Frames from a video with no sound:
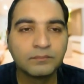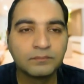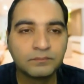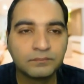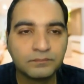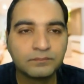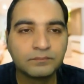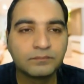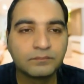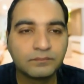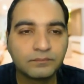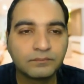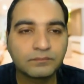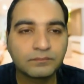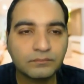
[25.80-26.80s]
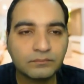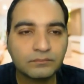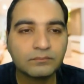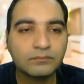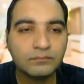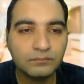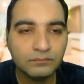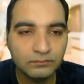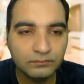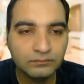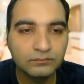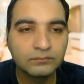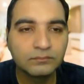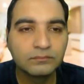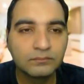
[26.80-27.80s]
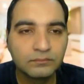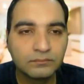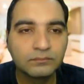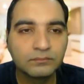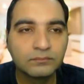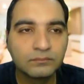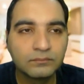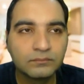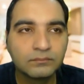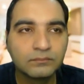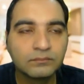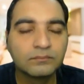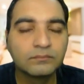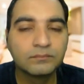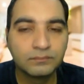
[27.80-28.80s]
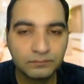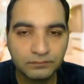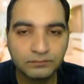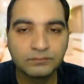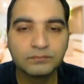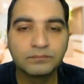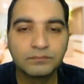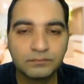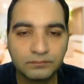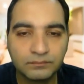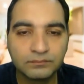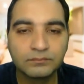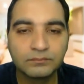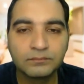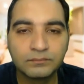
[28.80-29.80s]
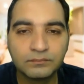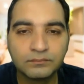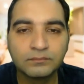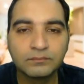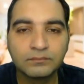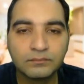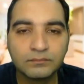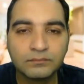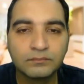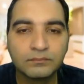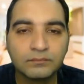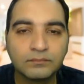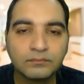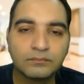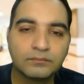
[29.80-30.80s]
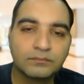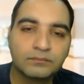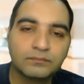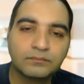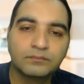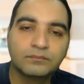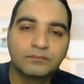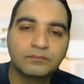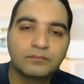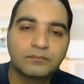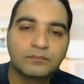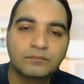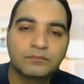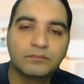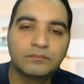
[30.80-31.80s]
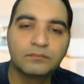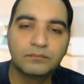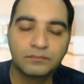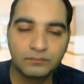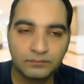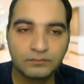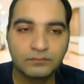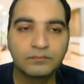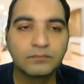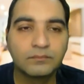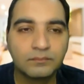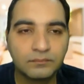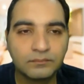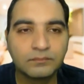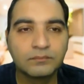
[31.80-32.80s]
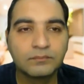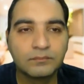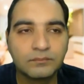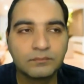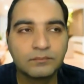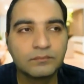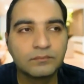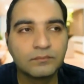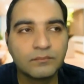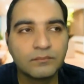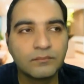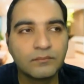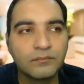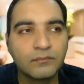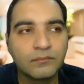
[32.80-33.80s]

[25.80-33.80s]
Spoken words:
This person isn't speaking.